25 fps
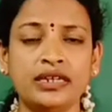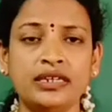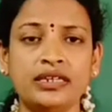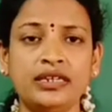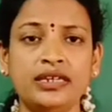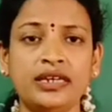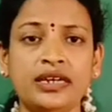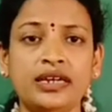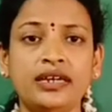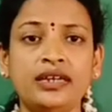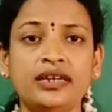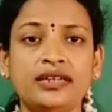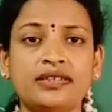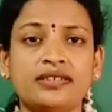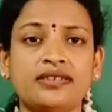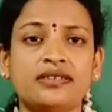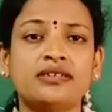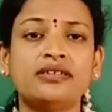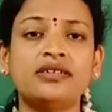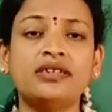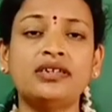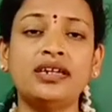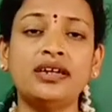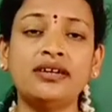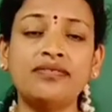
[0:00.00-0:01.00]

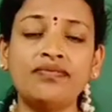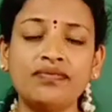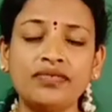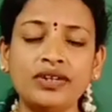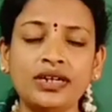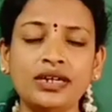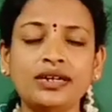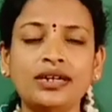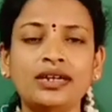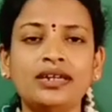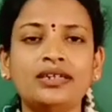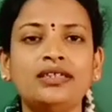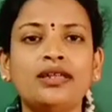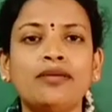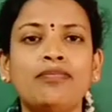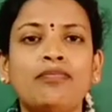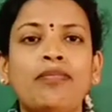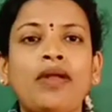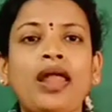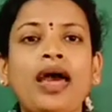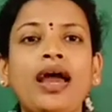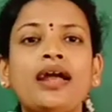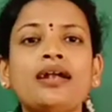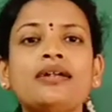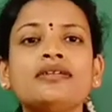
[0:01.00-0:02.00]
Yes, definitely the
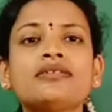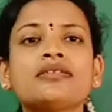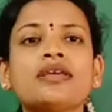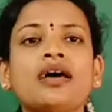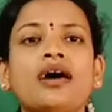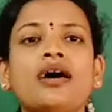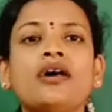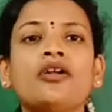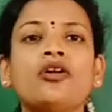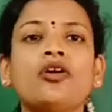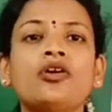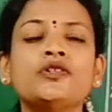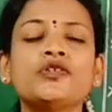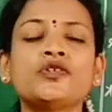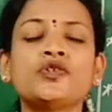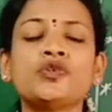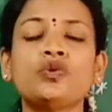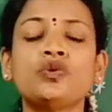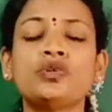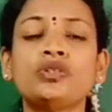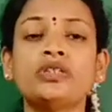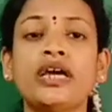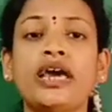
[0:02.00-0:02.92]
plants are also,